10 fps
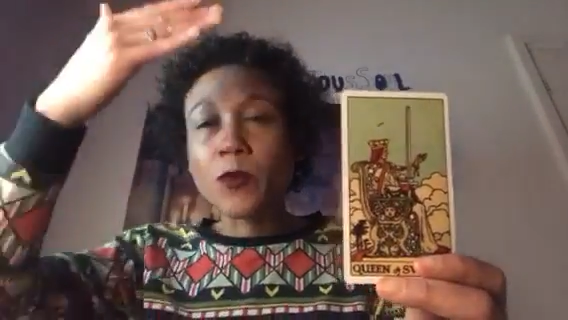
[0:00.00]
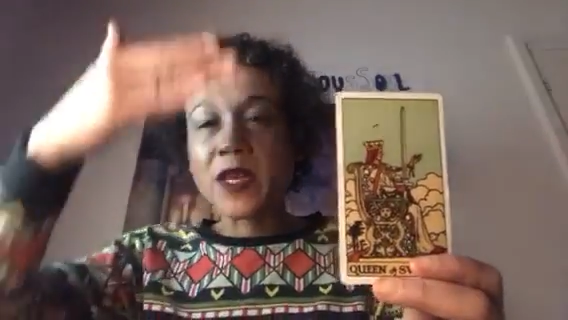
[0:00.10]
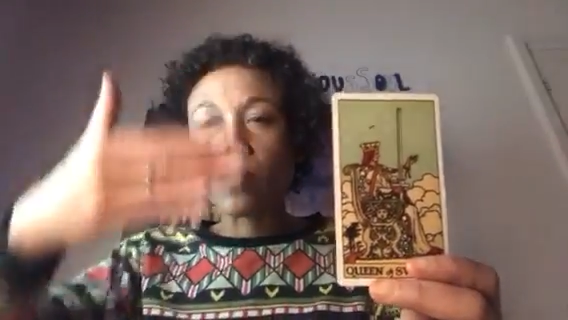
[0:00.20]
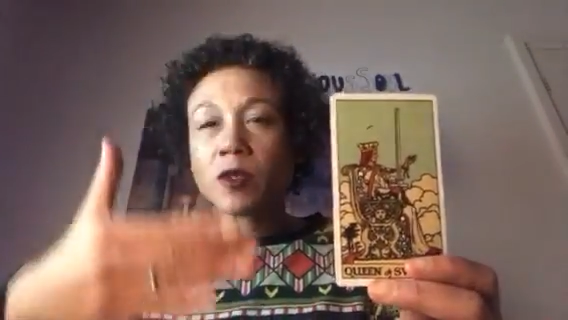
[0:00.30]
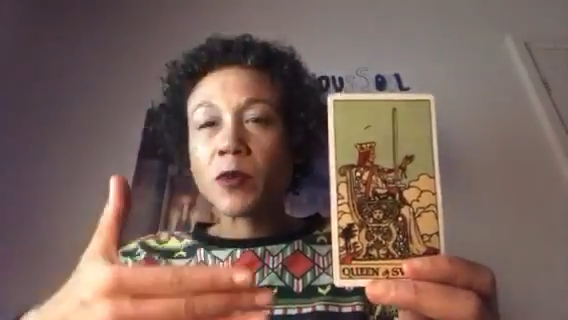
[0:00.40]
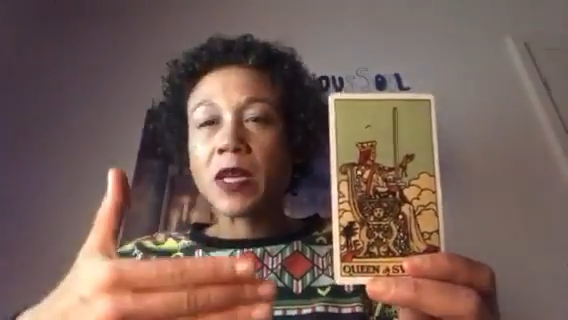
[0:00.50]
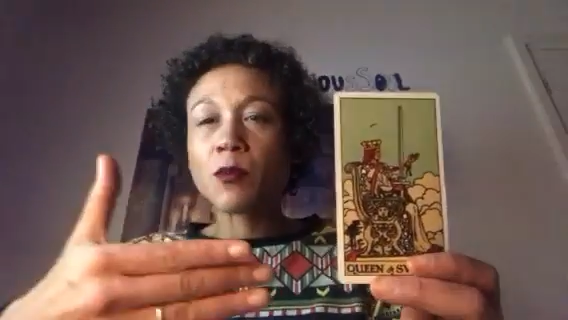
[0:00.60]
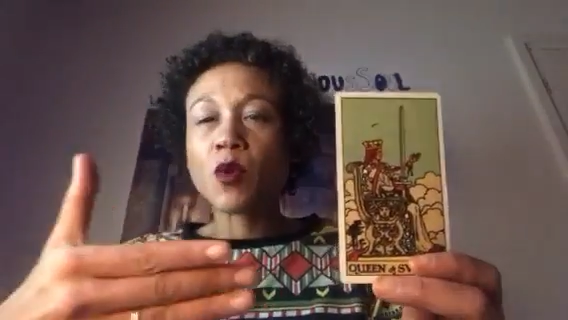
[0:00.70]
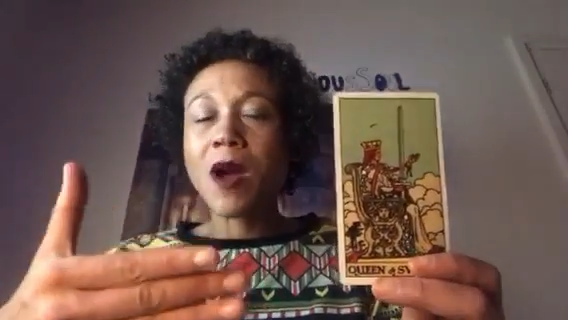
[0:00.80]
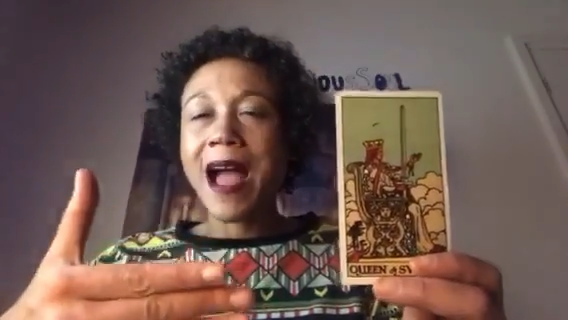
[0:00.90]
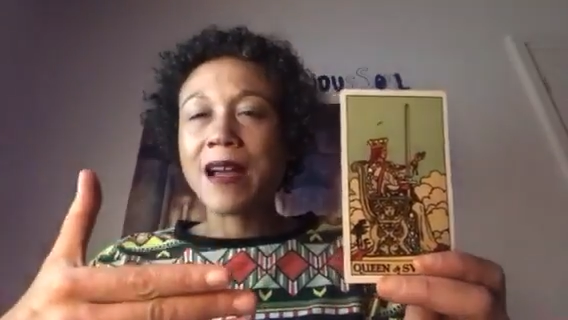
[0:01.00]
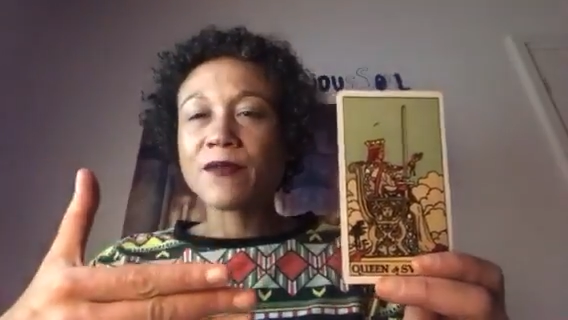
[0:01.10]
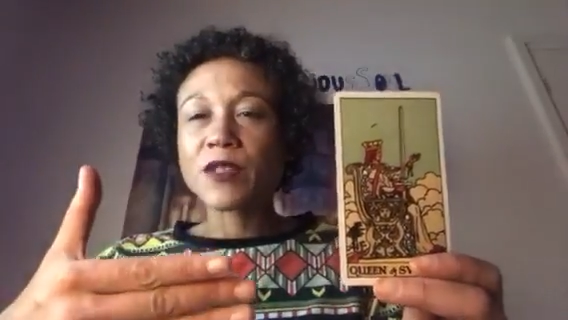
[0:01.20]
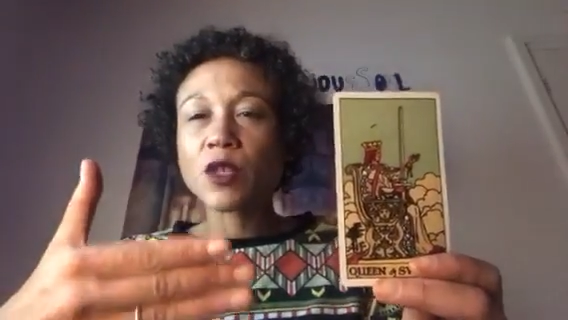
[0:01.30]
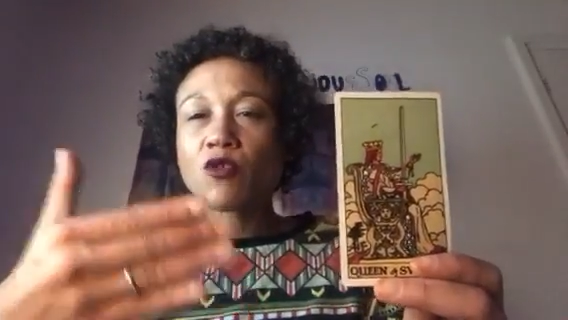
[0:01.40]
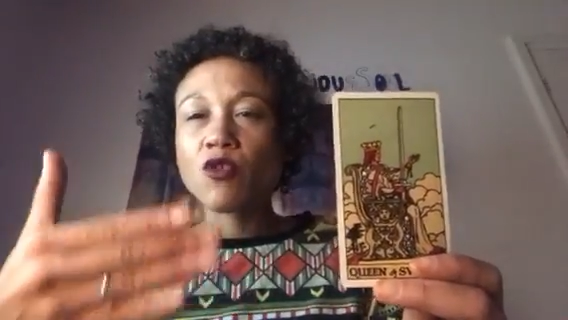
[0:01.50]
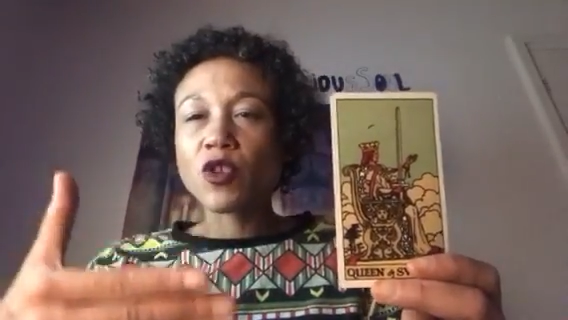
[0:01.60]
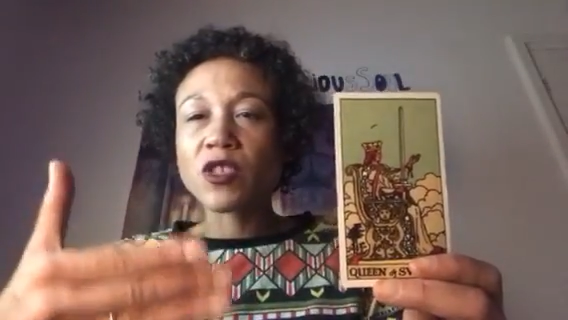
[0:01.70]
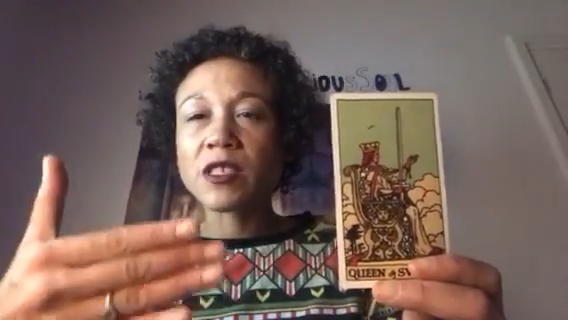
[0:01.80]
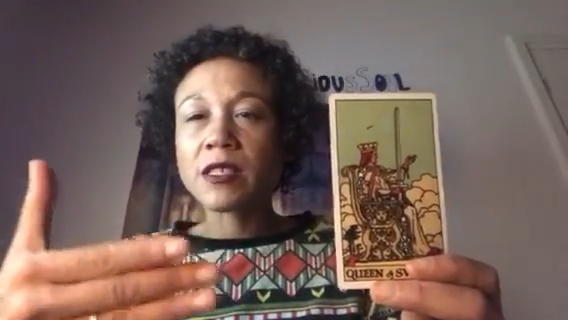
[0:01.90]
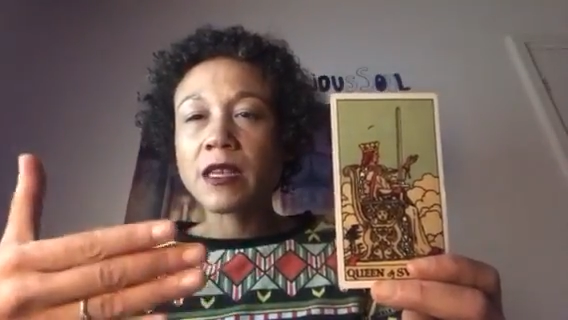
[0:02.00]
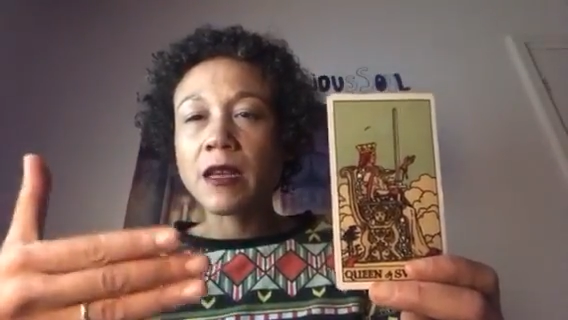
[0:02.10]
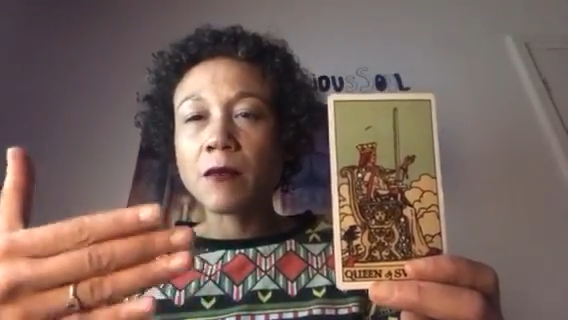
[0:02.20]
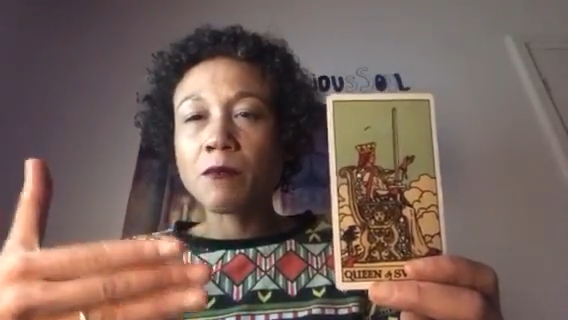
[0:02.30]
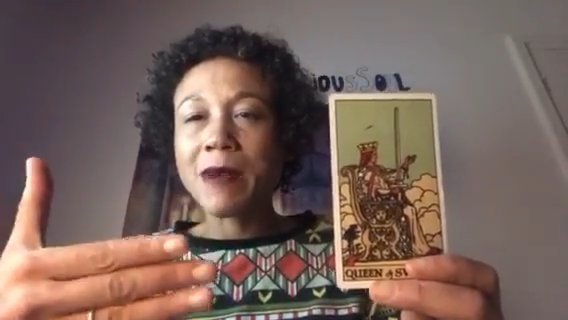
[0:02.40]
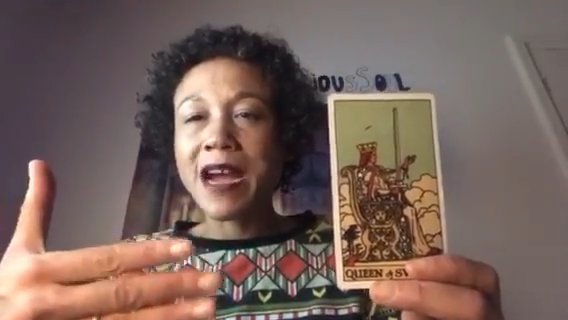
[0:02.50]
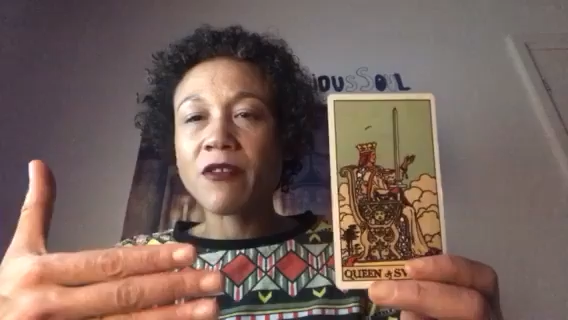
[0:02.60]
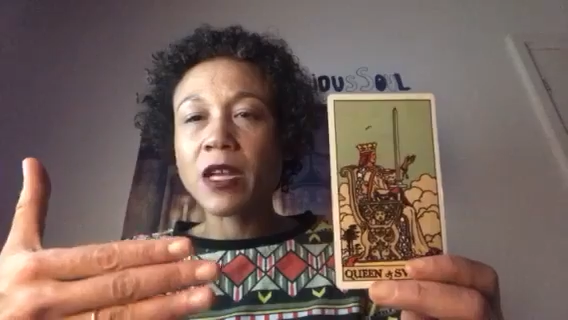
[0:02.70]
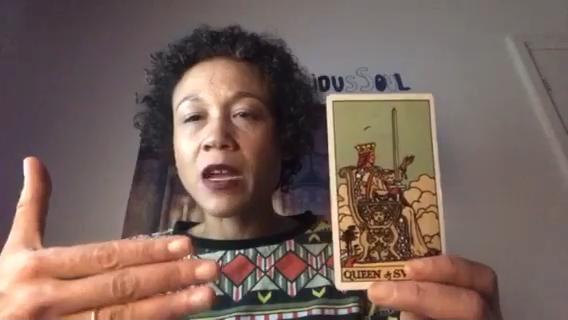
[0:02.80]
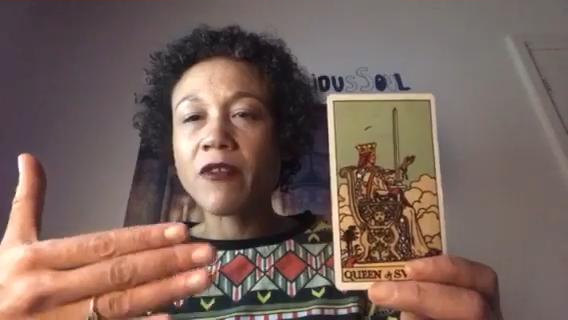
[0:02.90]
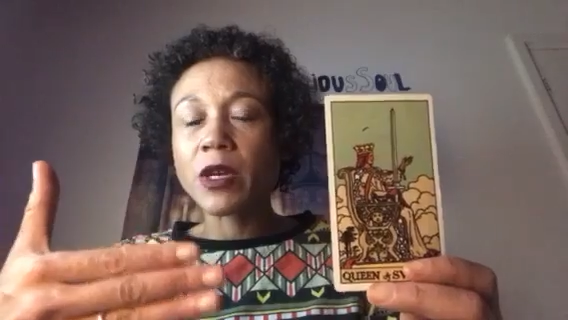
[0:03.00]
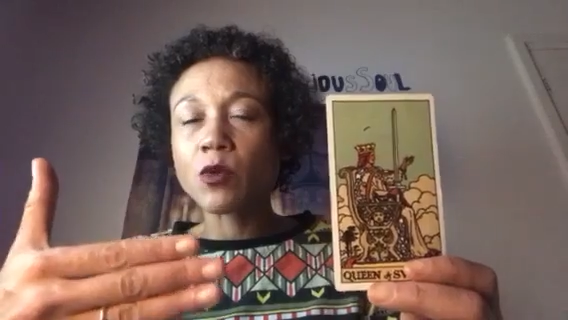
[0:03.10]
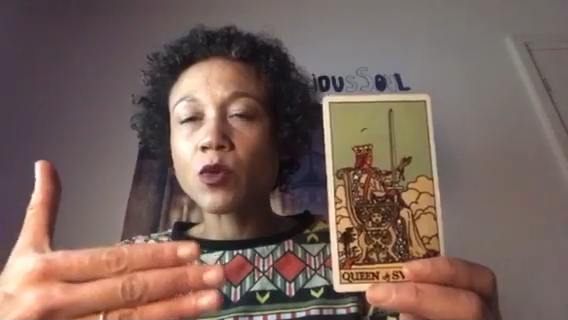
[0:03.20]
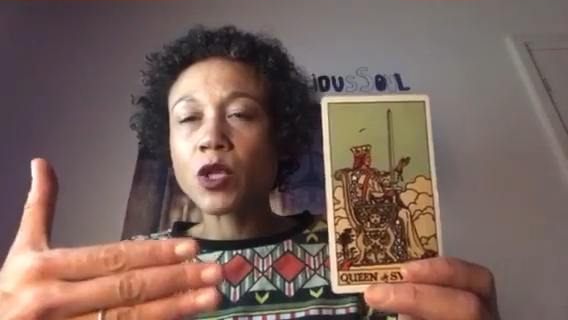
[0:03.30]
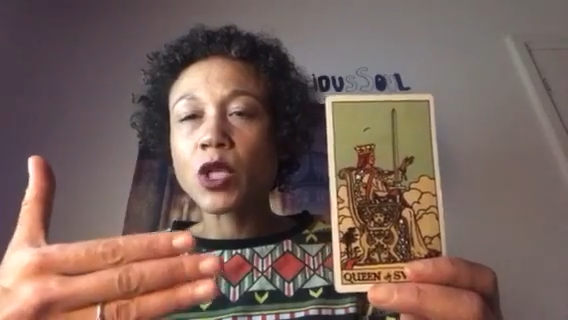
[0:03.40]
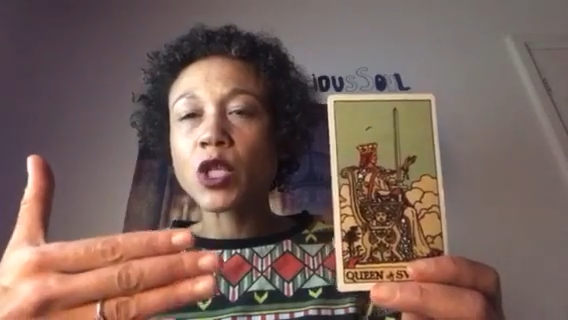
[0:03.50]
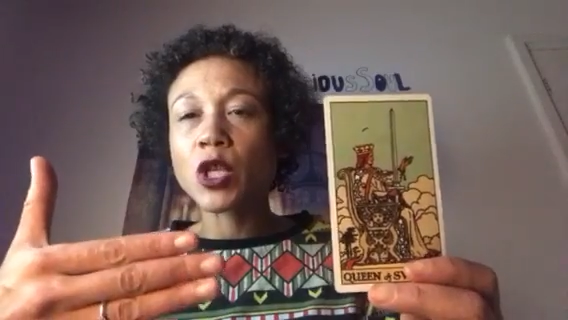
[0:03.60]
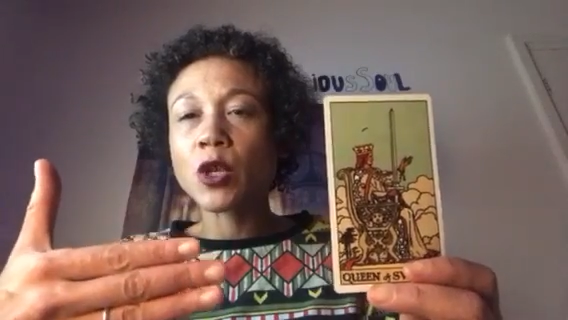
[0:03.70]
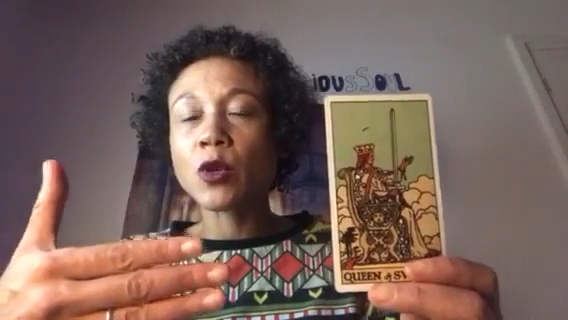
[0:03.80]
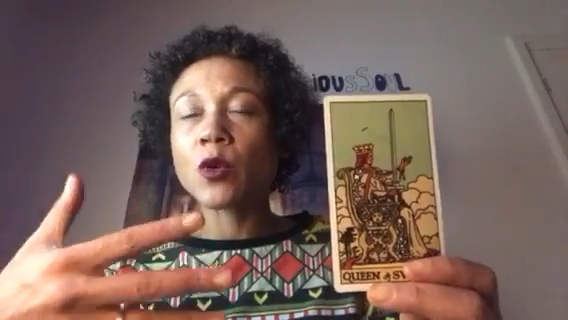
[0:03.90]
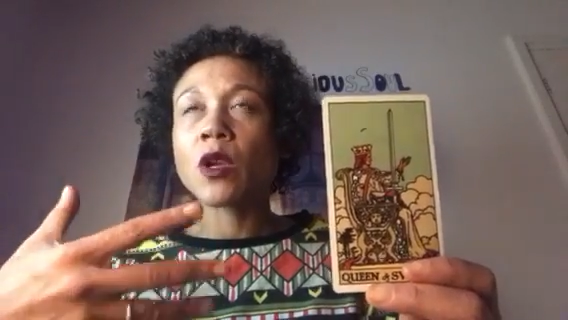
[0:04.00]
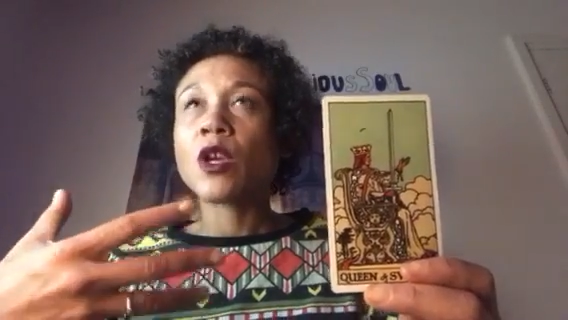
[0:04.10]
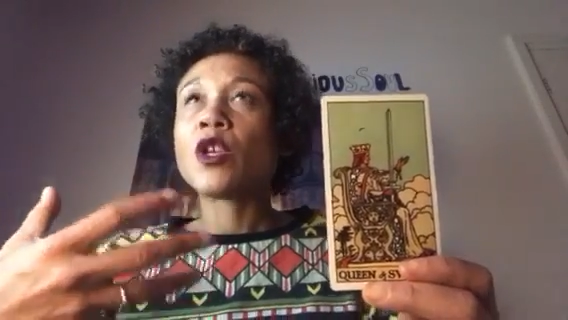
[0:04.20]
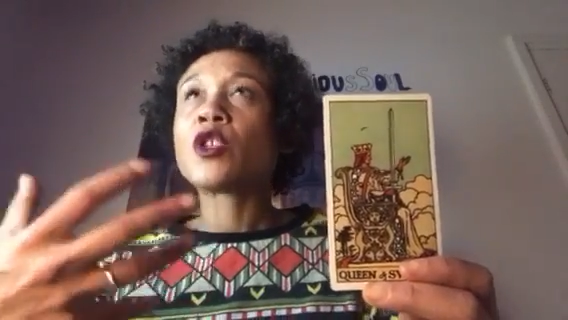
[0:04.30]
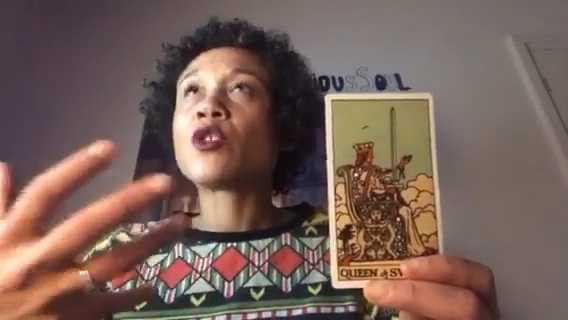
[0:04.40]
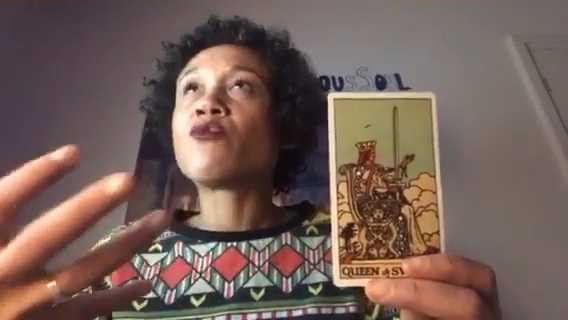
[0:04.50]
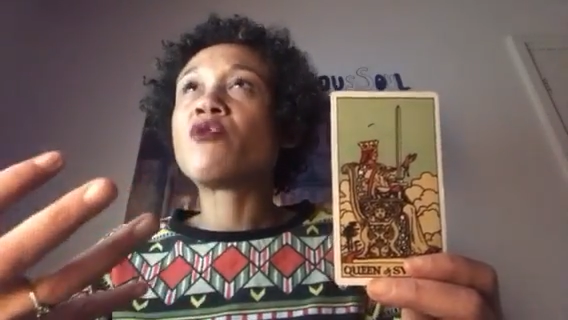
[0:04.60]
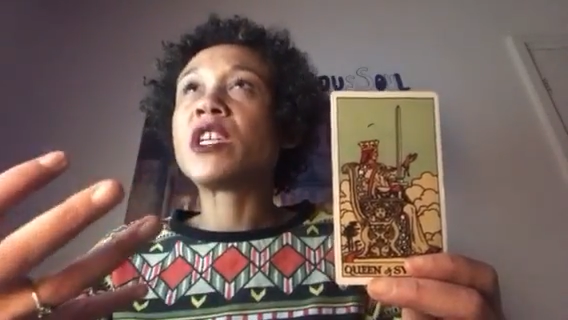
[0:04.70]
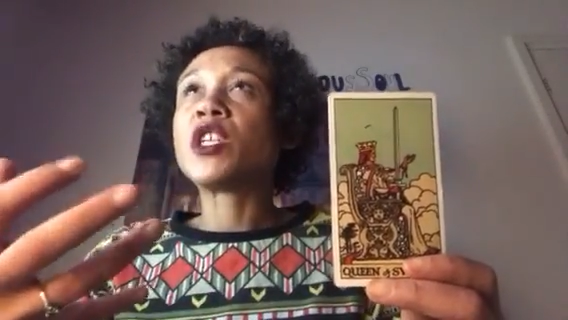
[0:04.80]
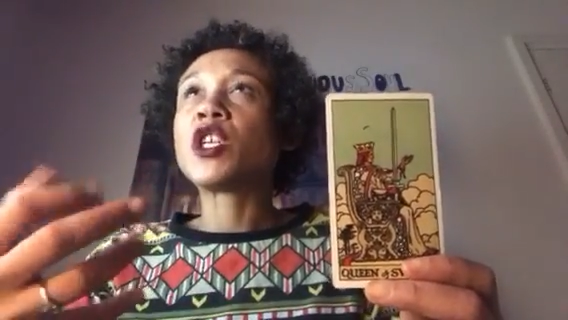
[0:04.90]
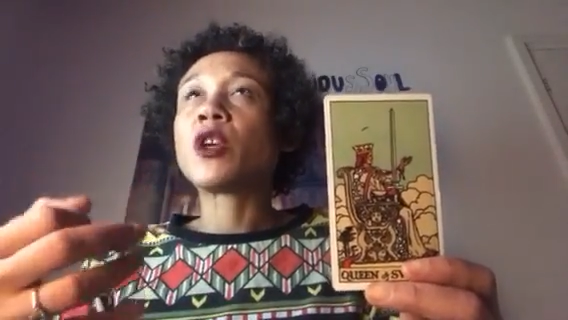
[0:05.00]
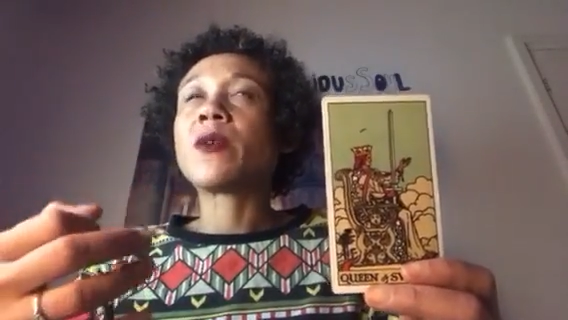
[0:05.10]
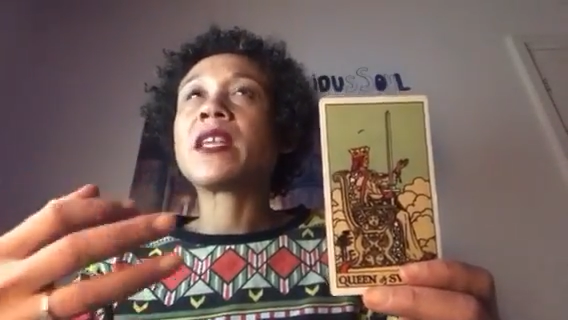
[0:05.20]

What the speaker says: because people have to cross a certain barrier in order to reach you.